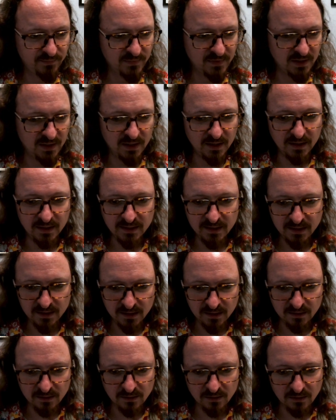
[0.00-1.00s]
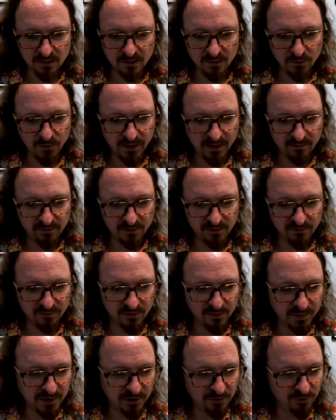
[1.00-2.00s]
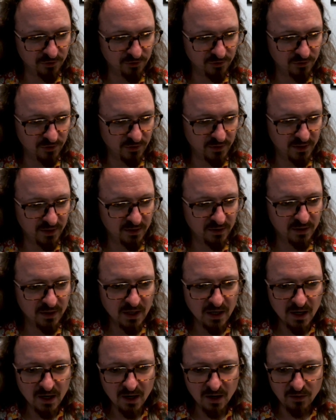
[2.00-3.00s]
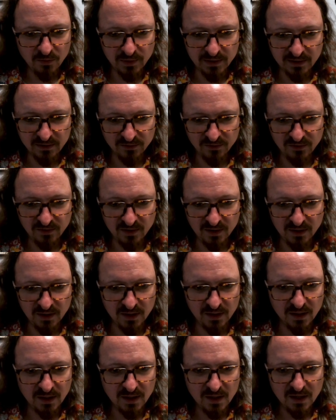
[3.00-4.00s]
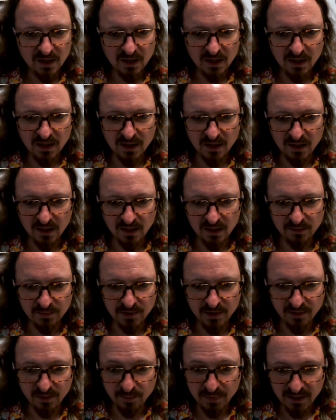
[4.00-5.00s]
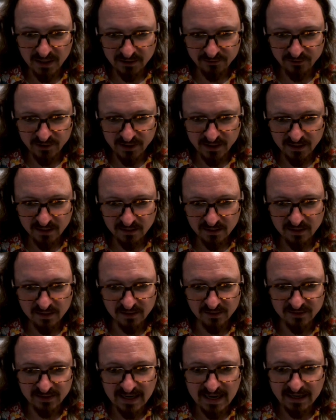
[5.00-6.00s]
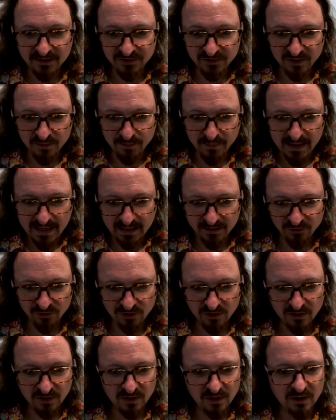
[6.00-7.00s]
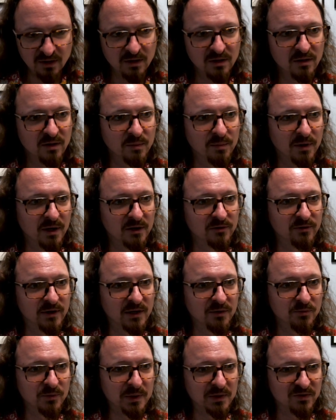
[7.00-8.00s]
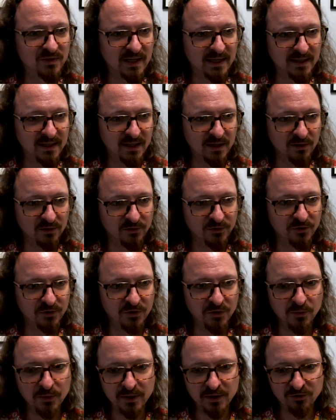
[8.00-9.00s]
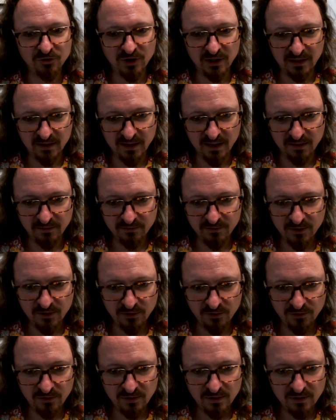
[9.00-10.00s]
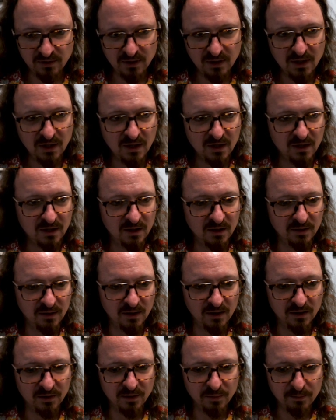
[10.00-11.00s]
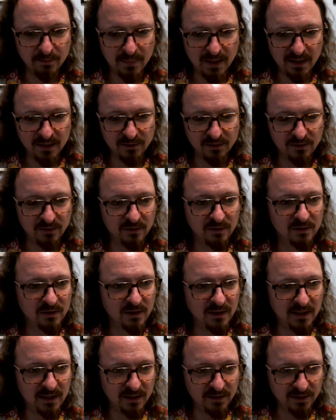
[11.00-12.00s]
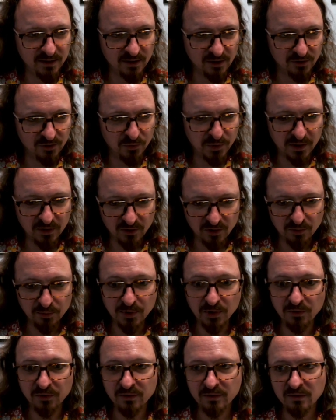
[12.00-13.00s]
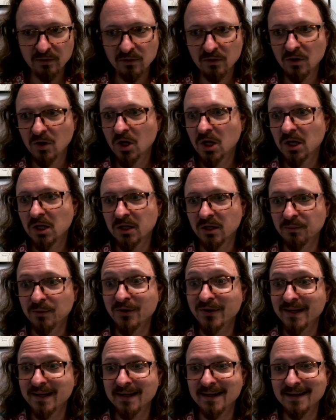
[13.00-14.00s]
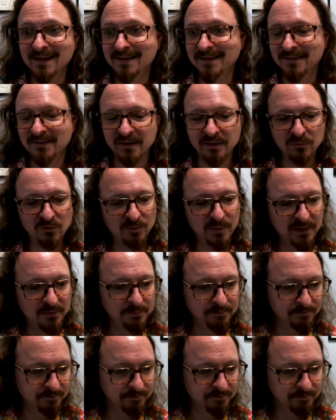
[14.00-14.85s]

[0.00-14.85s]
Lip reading: And here we have information. So here we can see the baud rate. This has to match the baud rate we set here. So you want to check that first. The monitor and the Arduino are both communicating at the same speed.